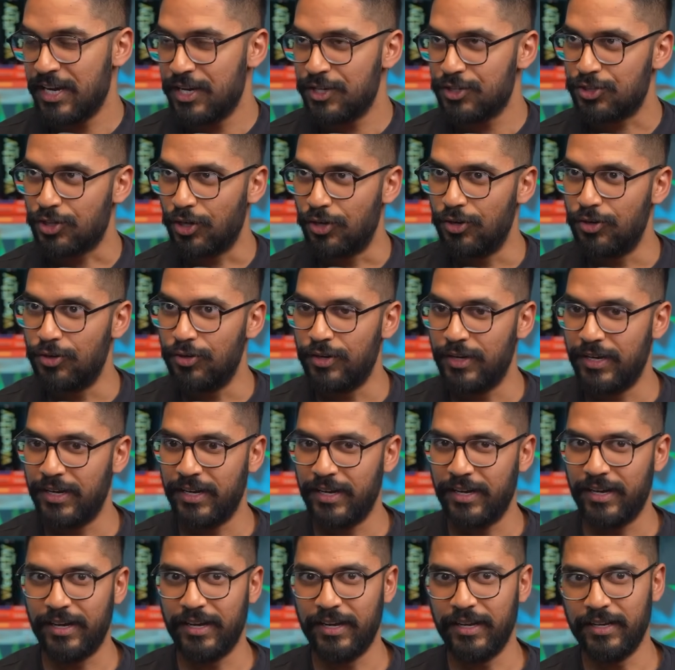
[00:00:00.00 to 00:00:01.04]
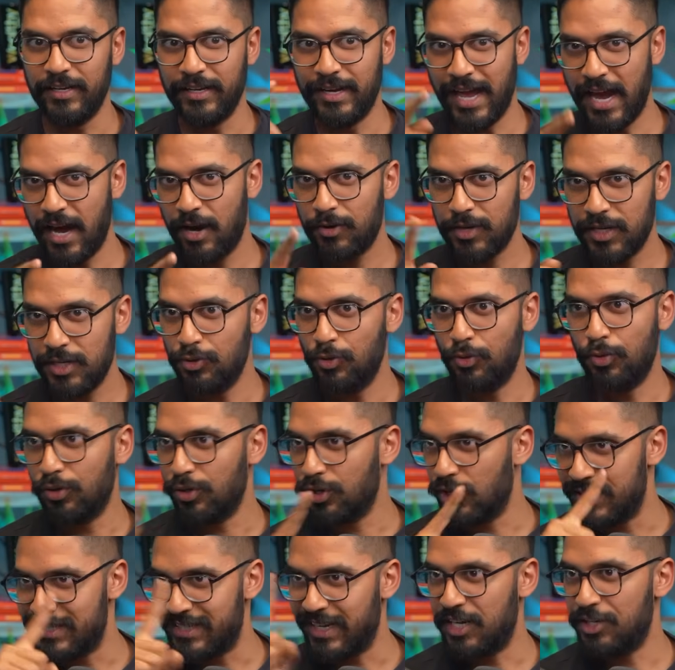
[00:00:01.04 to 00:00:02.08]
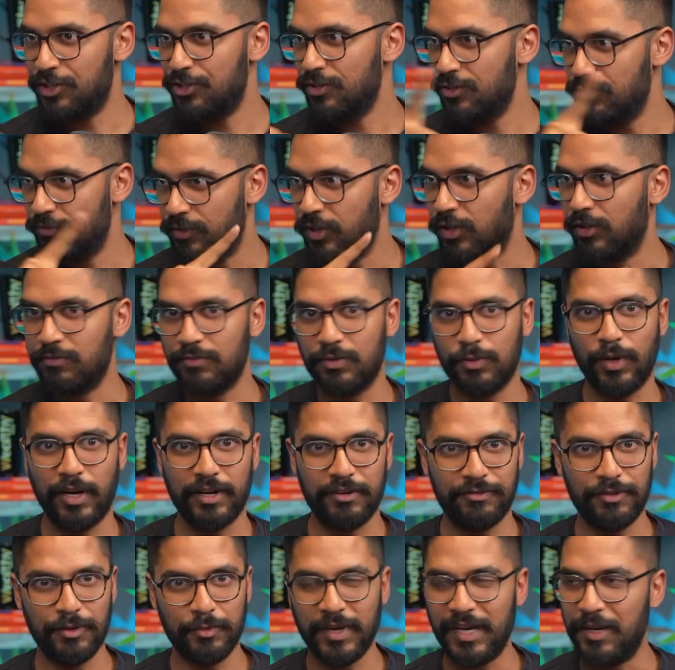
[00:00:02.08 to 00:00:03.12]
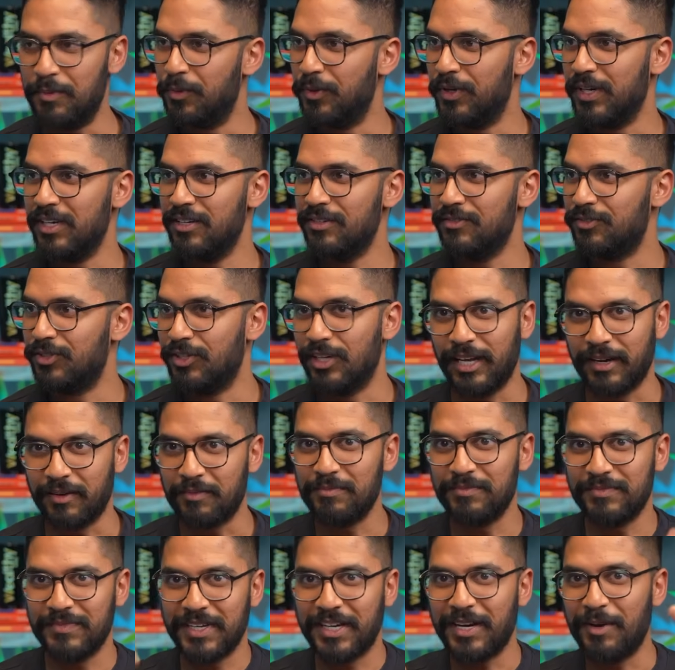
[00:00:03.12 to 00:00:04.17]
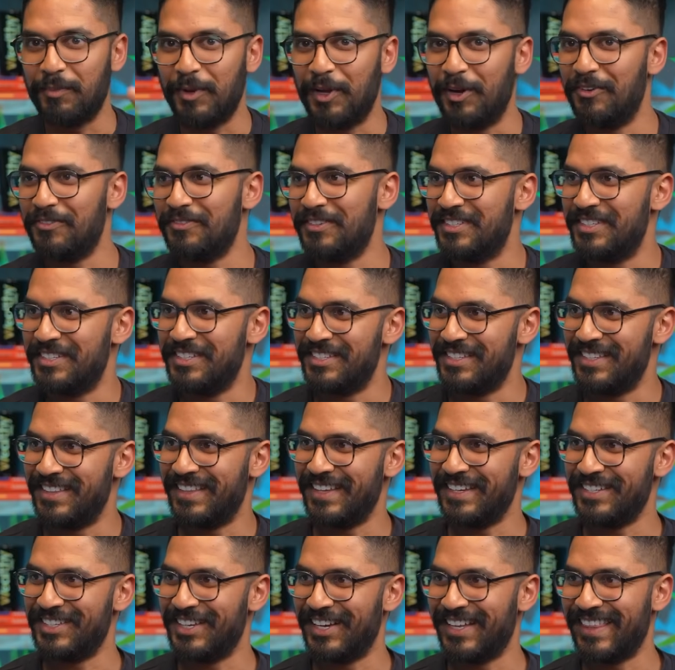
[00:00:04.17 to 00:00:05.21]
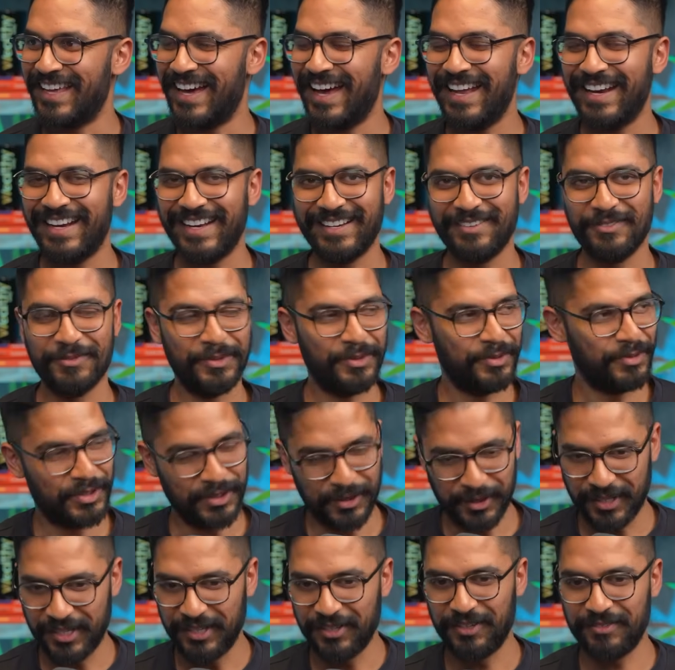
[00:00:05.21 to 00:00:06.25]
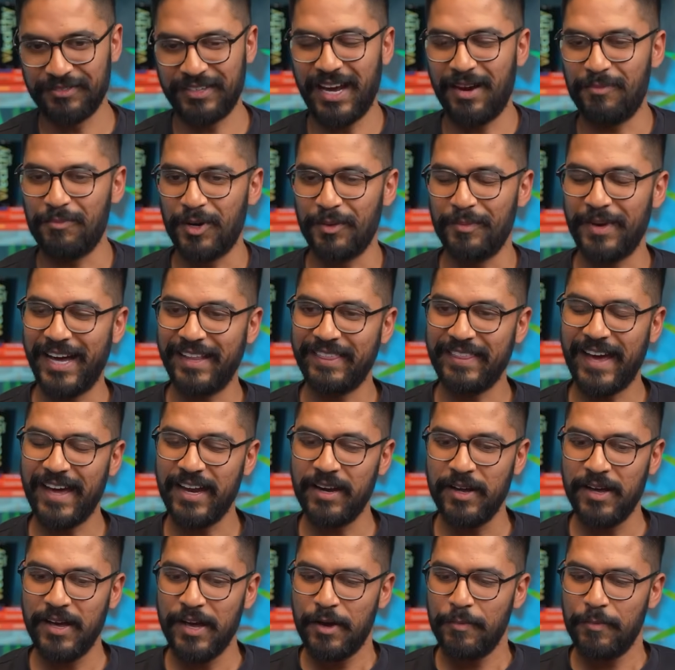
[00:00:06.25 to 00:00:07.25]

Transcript: So now in your organization, you've got quite a few people here. You've got like a couple of offices and things like that. And we were talking off camera about that.